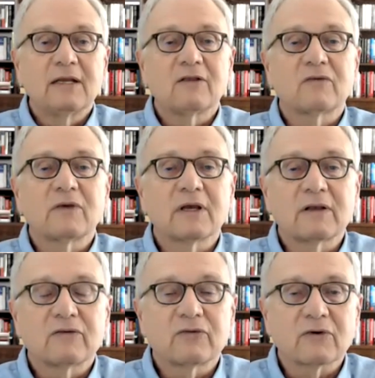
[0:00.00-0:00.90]
it's
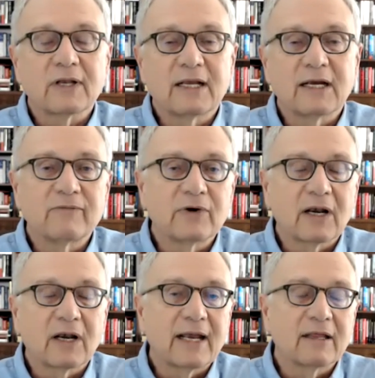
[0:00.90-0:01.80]
certainly covered
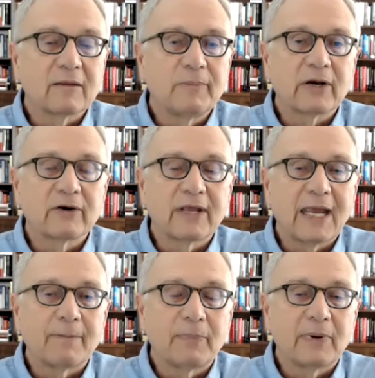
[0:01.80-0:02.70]
a lot of the bigger
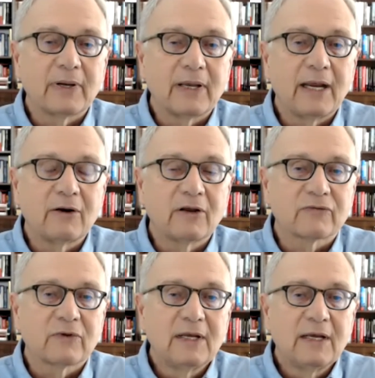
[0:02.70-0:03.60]
cap
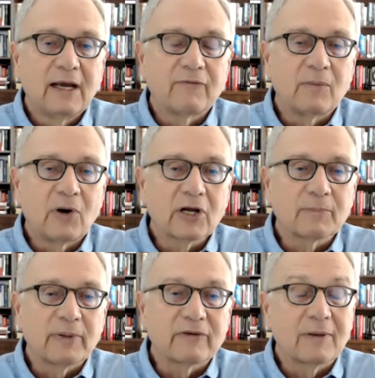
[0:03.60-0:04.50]
areas of the
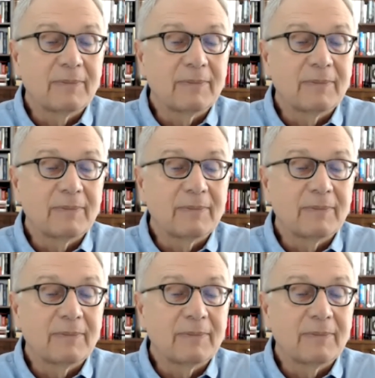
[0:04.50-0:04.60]
marketplace.